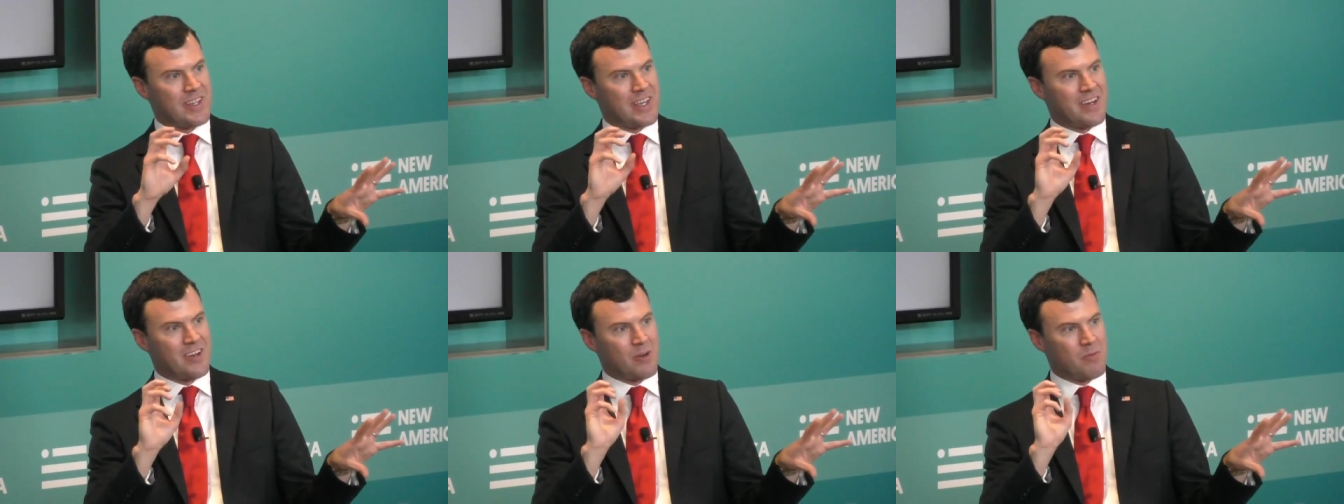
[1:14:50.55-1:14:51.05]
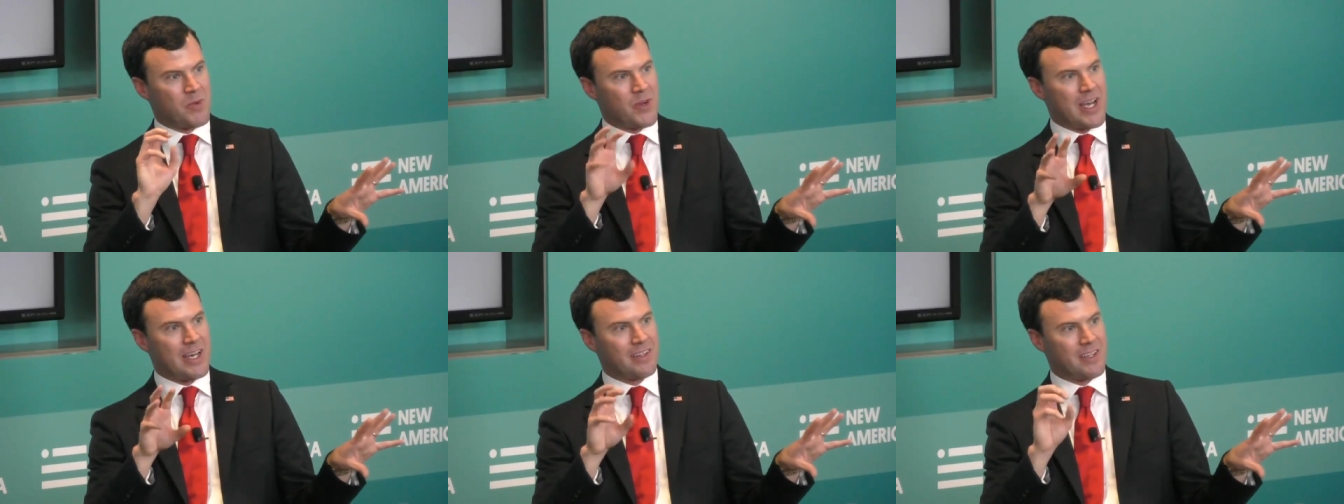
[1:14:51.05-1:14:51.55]
that are
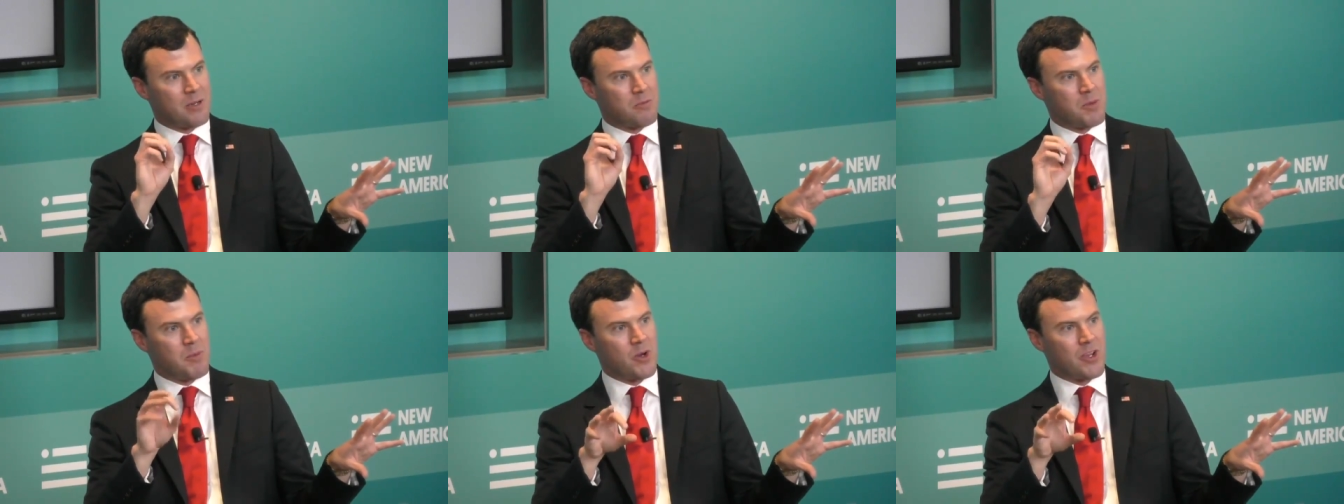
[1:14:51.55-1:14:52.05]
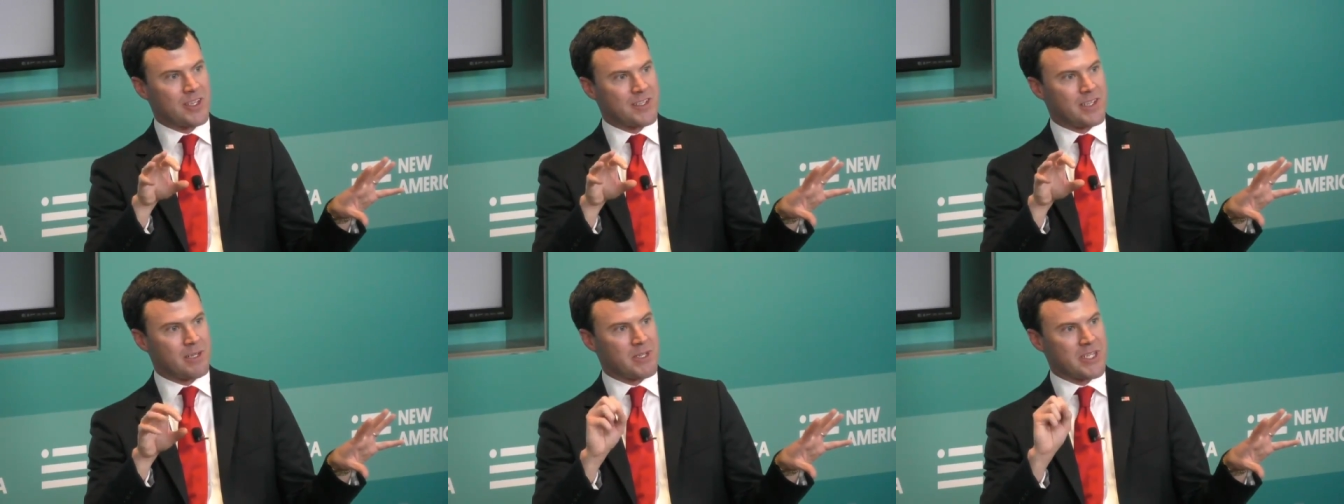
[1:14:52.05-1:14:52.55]
put out there promoting
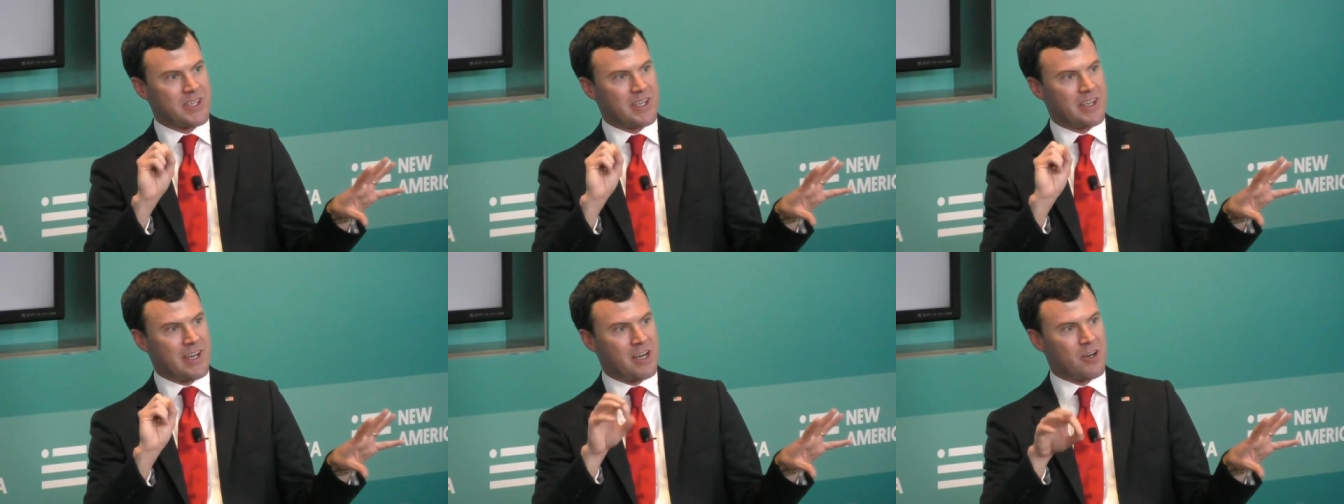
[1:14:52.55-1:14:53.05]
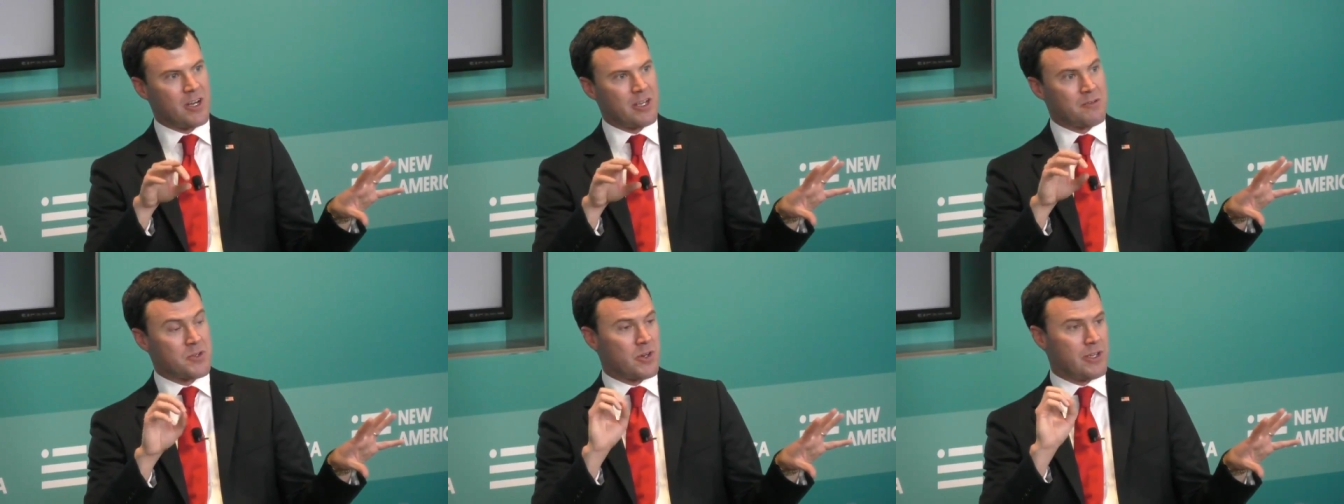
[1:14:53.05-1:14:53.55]
Islamic State
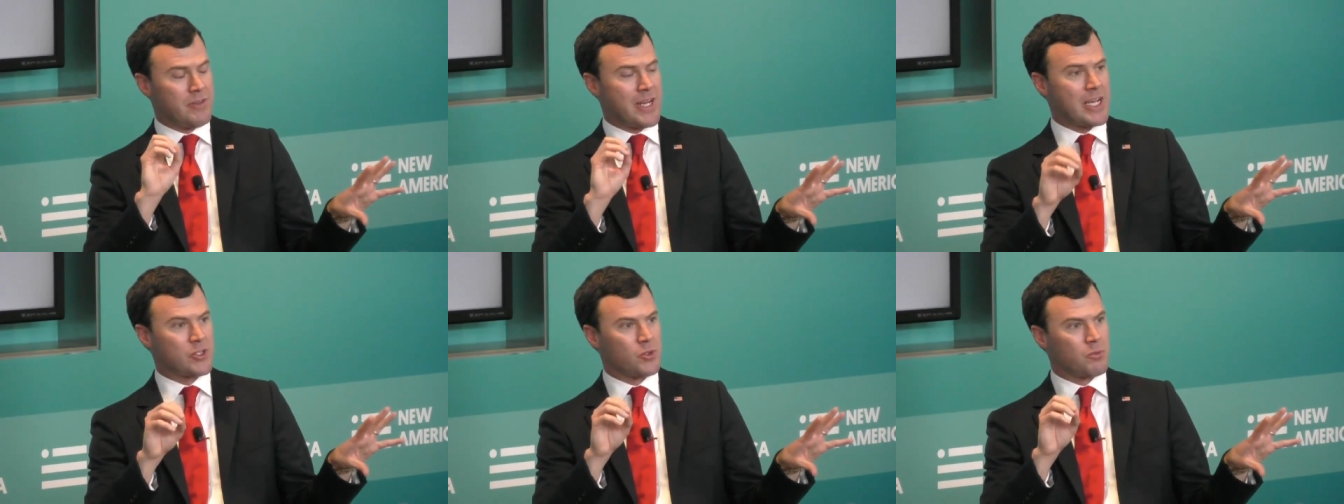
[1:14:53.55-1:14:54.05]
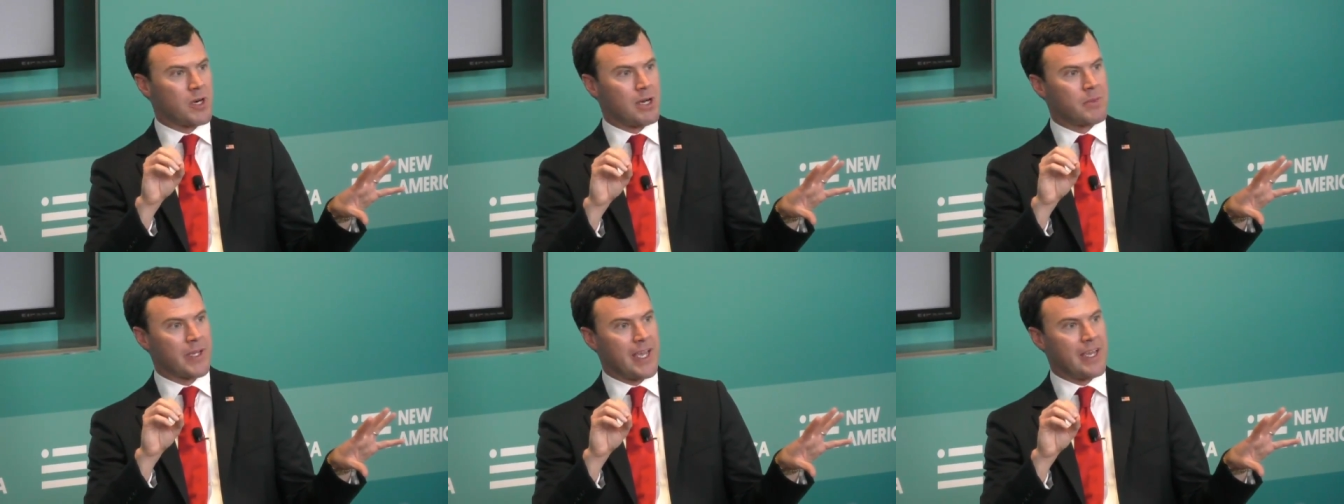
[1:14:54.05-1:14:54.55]
narratives or even actual
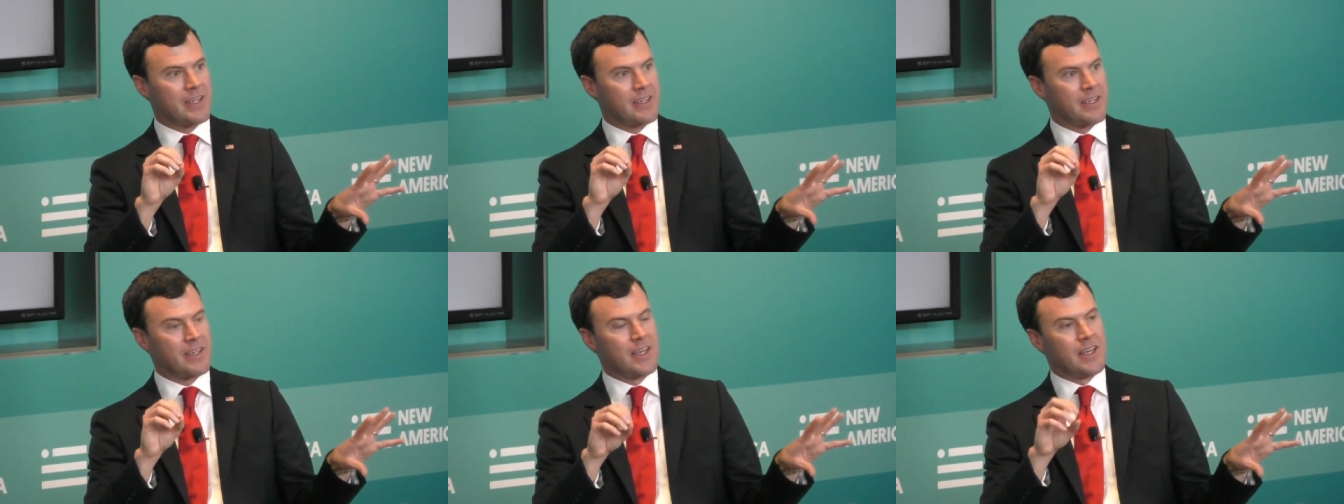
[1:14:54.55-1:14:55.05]
propaganda,